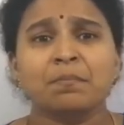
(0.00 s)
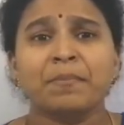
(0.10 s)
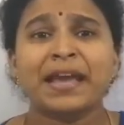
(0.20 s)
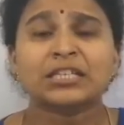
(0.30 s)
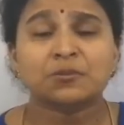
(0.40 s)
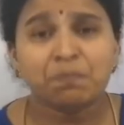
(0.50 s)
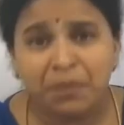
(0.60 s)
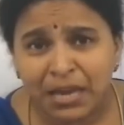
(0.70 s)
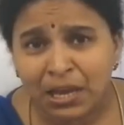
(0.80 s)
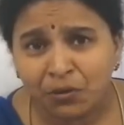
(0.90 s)
makes
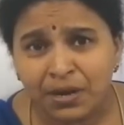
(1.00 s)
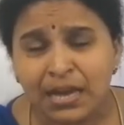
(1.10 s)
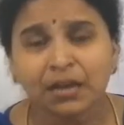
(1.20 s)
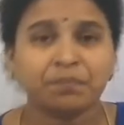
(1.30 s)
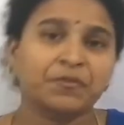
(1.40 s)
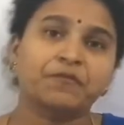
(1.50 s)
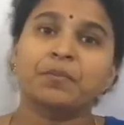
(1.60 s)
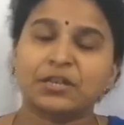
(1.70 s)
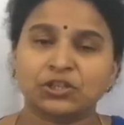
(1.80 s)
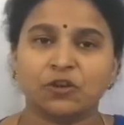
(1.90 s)
me unique
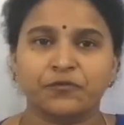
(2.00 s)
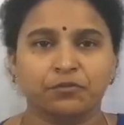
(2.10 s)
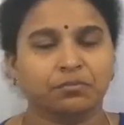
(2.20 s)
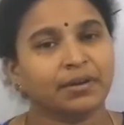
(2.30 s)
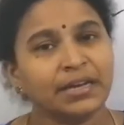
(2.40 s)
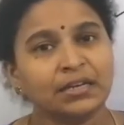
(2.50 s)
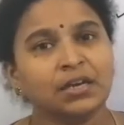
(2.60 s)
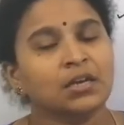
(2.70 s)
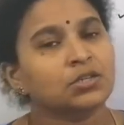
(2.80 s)
from rest of you, right?